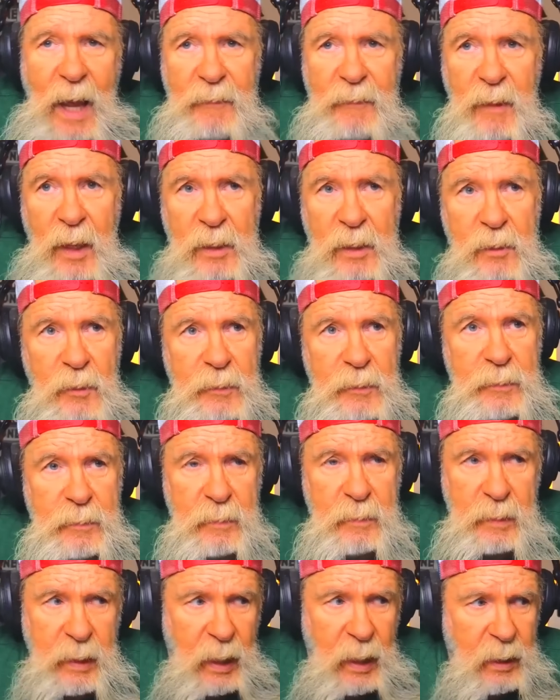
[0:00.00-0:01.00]
that
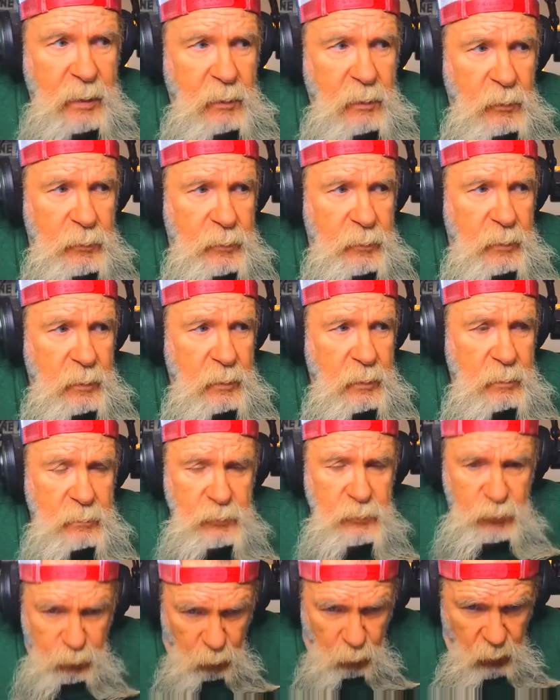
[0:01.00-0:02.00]

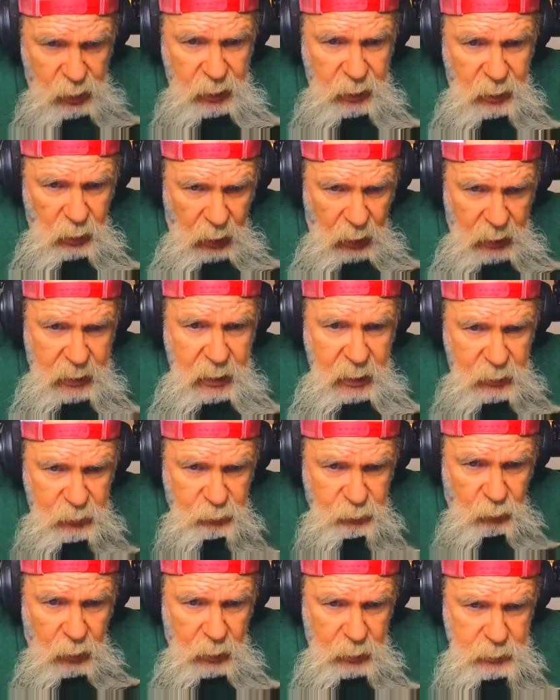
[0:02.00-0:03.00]
could drink like he
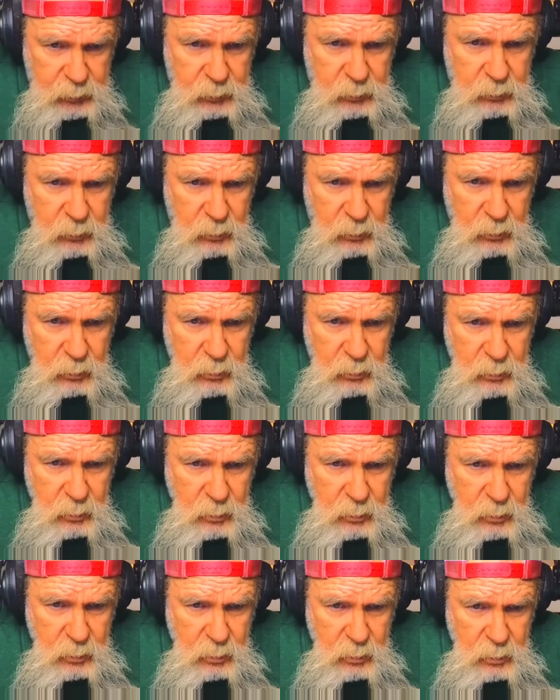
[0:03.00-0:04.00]
drinks,
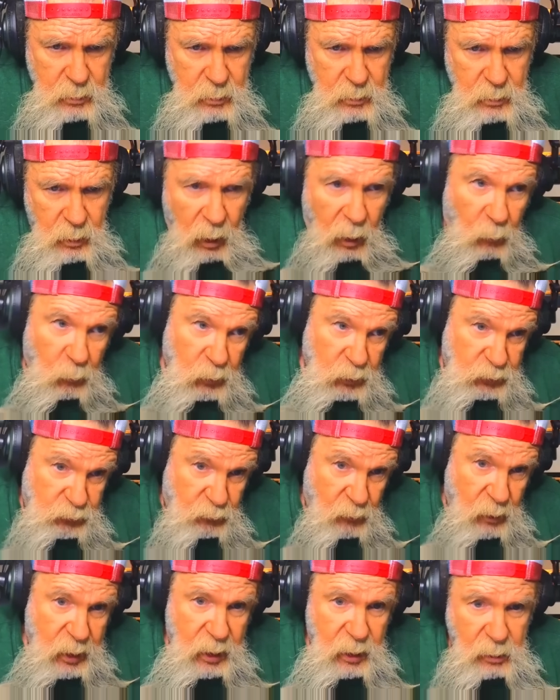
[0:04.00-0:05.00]
or was
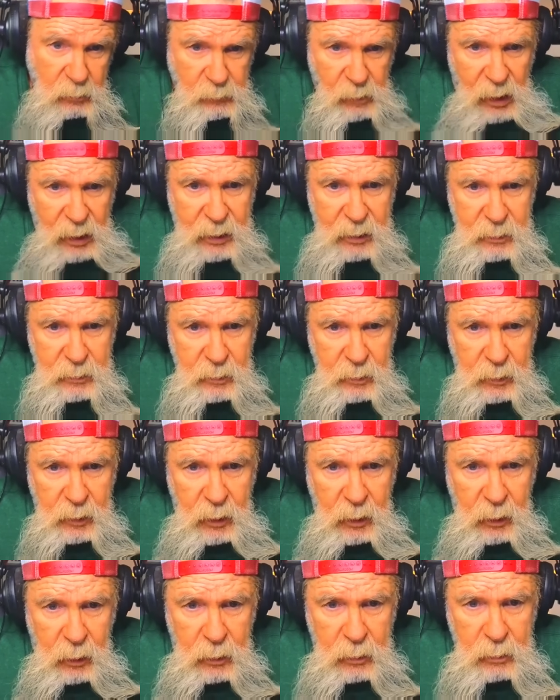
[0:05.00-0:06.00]
drinking back in the
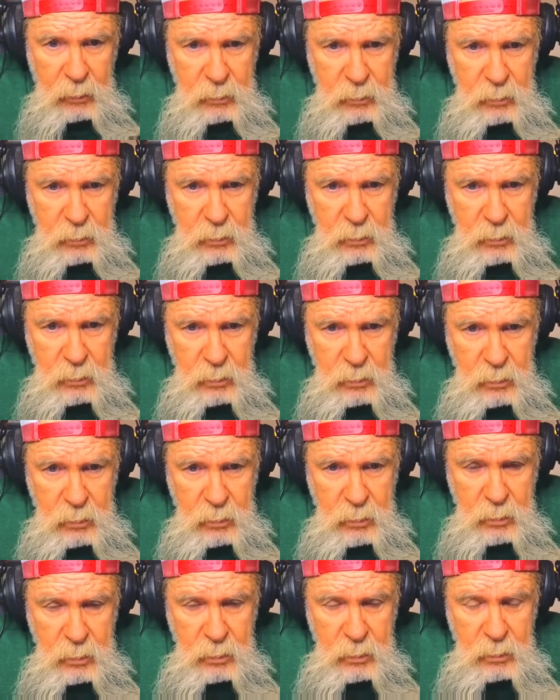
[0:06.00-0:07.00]
day,
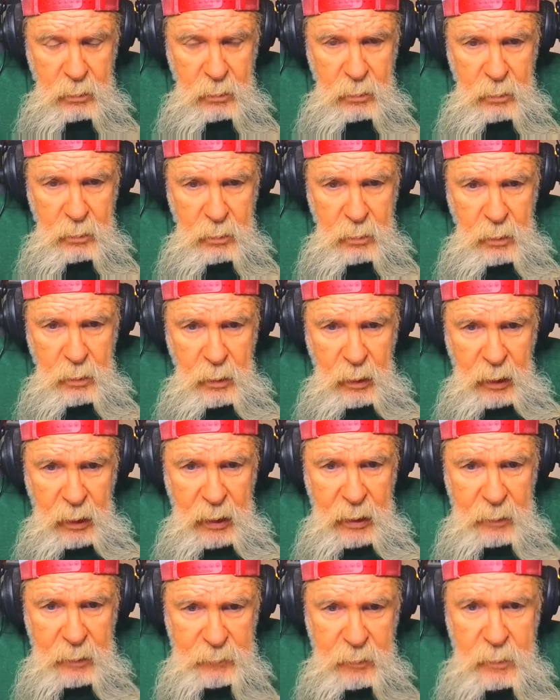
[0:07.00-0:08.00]

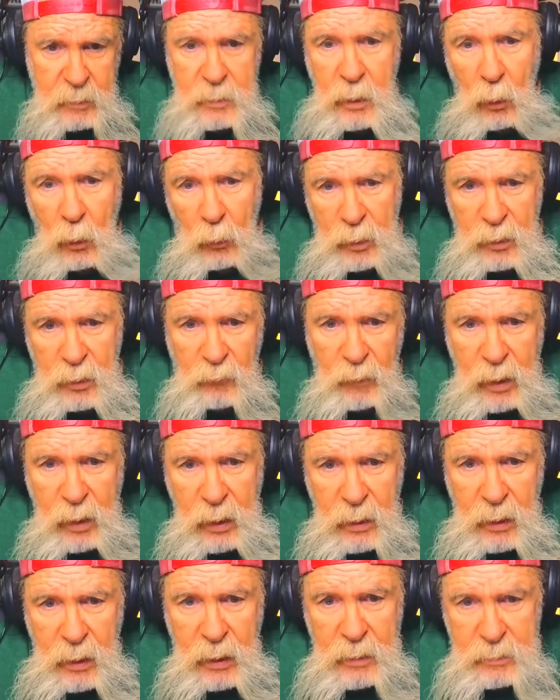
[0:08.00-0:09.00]
and then go in the
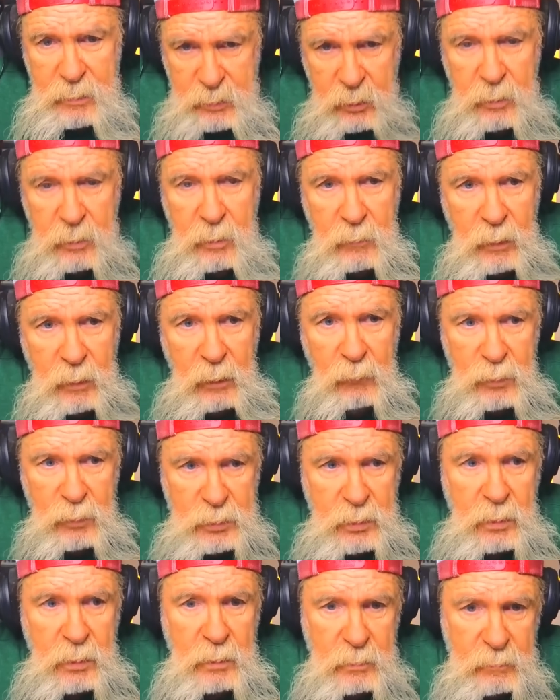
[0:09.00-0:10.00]
ring like, he was
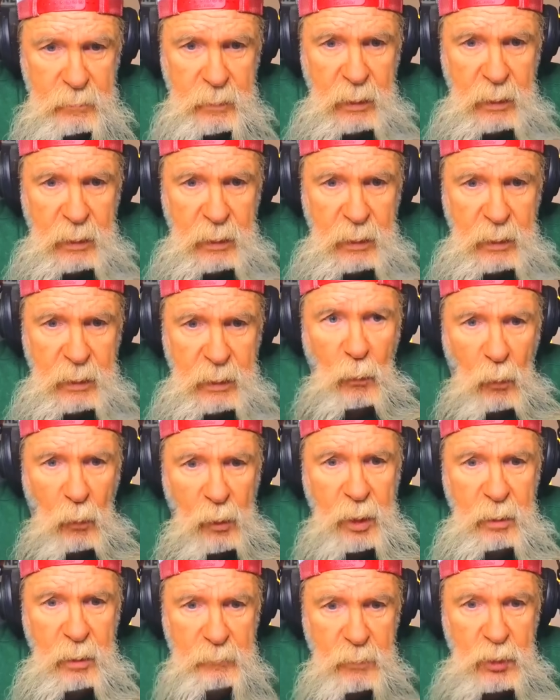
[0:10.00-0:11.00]
a
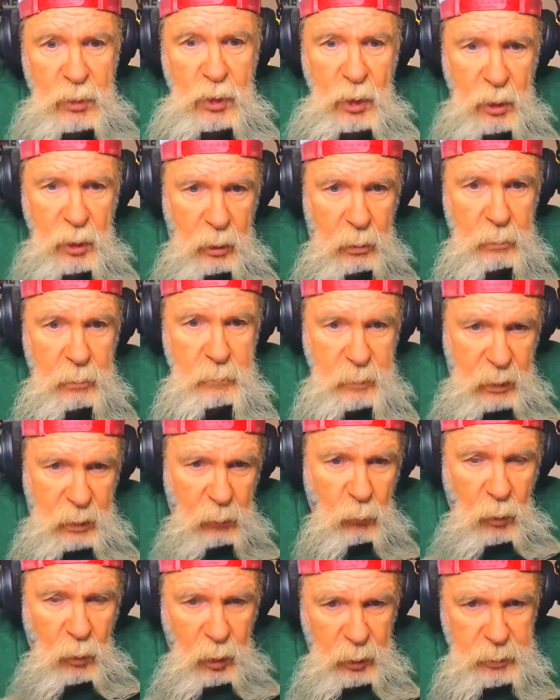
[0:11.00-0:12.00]
working machine. He
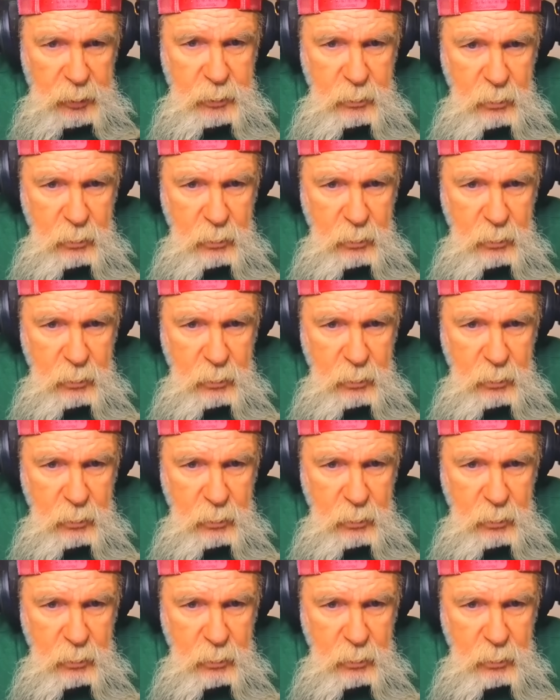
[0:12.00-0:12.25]
was.